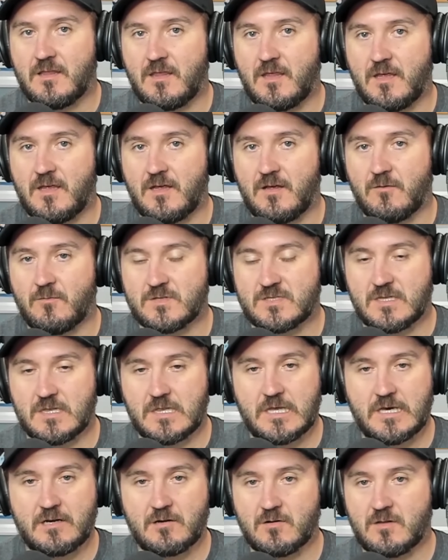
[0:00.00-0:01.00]
It was
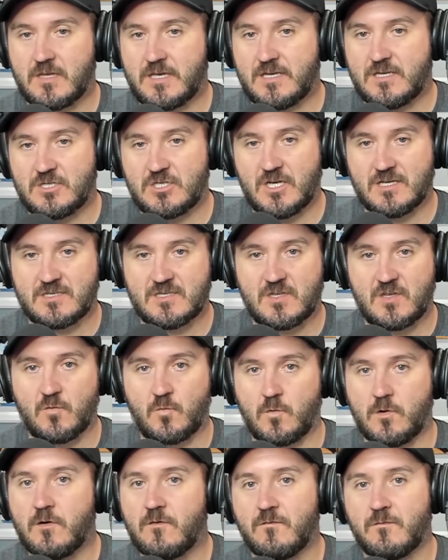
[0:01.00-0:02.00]
literally just the
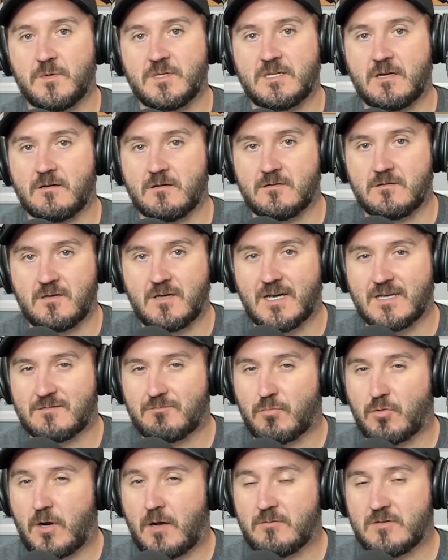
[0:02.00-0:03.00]
roof material. You guys
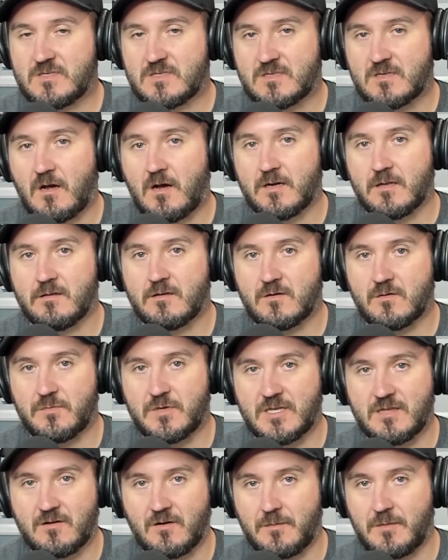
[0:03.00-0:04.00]
probably saw it a little
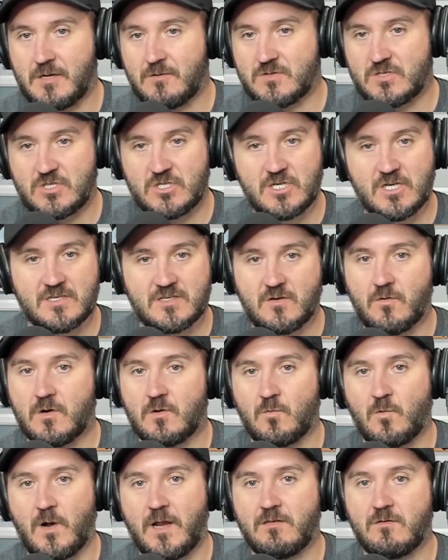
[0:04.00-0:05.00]
bit in there. I mean, it was just
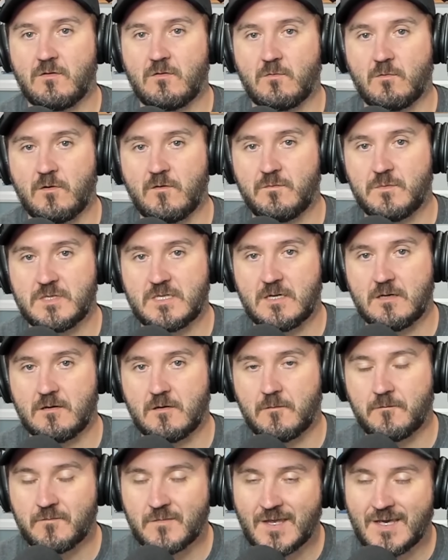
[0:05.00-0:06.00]
going right through the roof
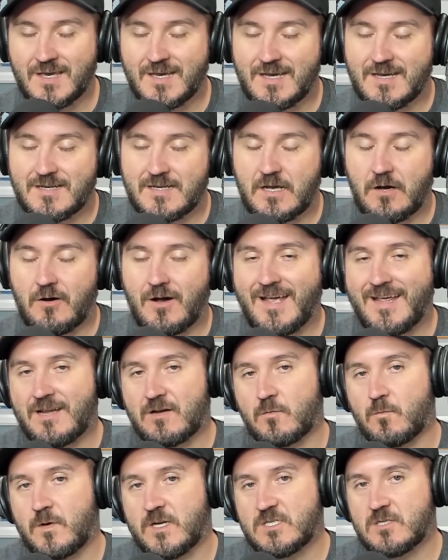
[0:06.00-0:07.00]
material. Now, I had
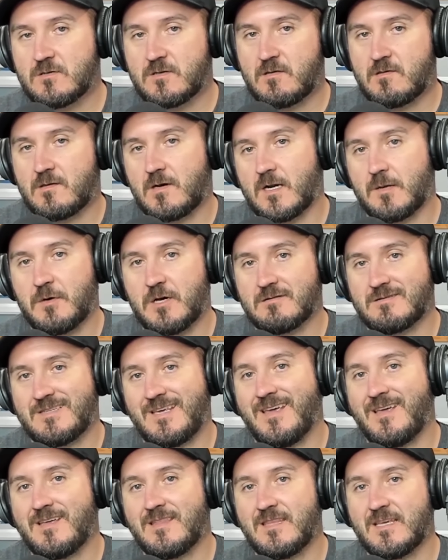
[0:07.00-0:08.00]
originally thought about
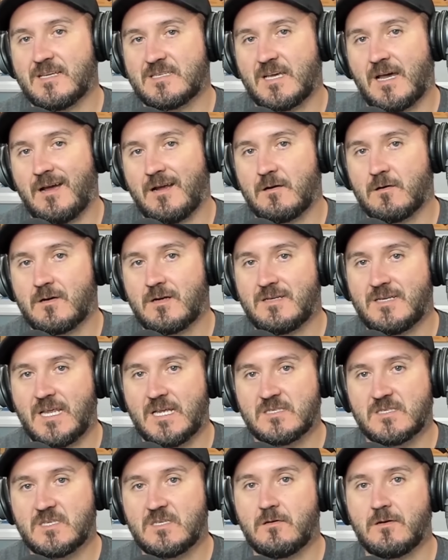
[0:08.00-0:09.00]
taking the entire
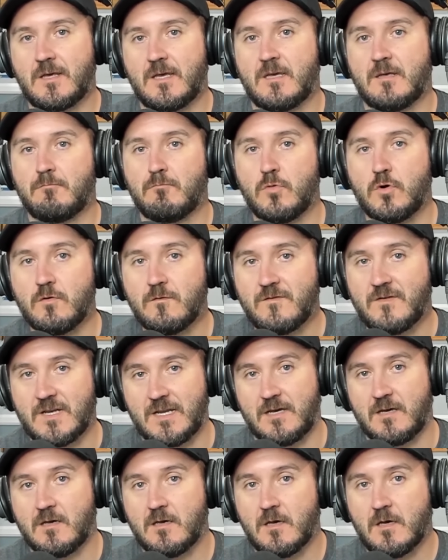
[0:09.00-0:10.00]
condensing unit and moving
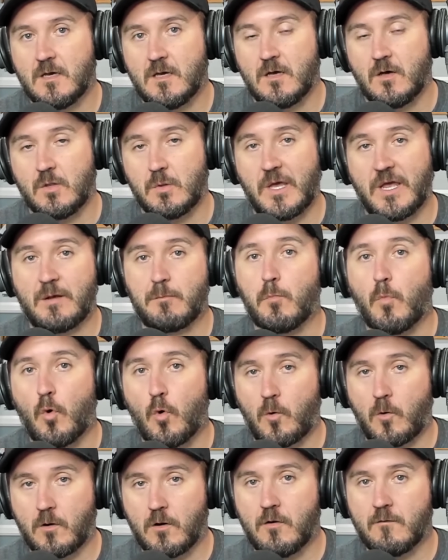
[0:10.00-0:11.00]
it like
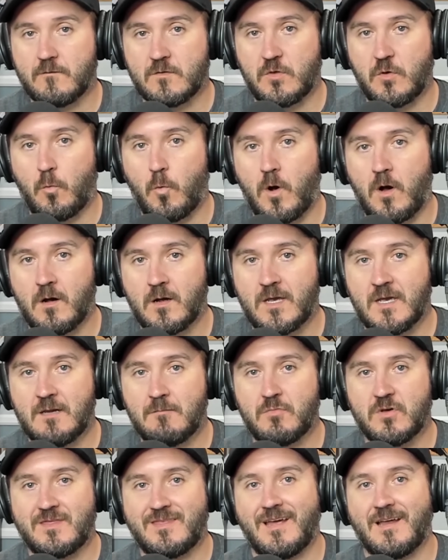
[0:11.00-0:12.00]
more over the
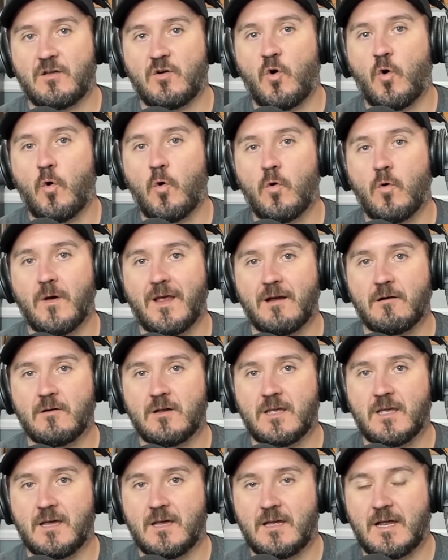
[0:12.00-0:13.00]
walk-in, but that whole
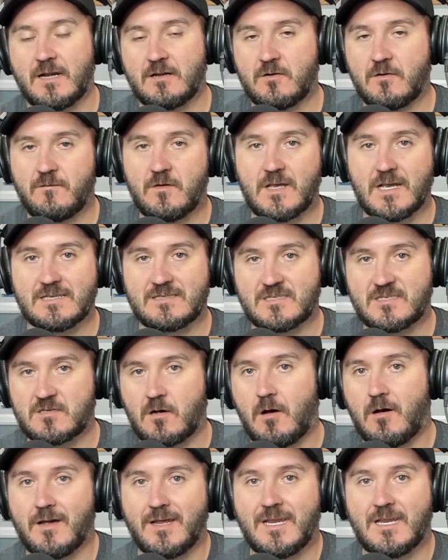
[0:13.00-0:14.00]
area, I don't know if you guys
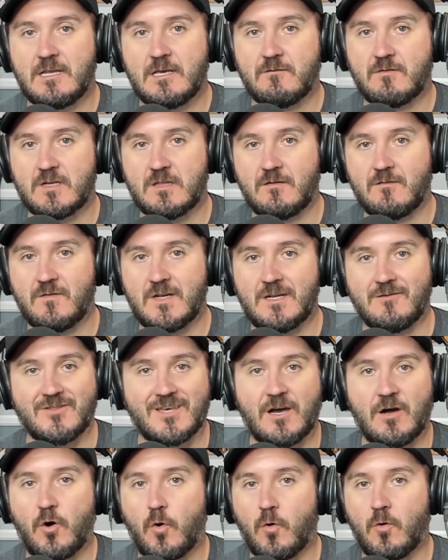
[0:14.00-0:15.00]
saw any of it in the video,
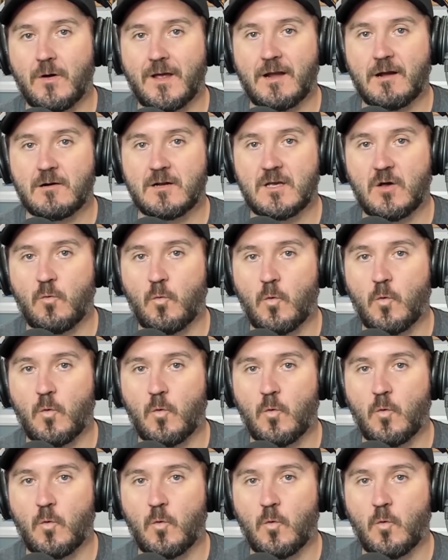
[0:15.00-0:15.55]
that whole area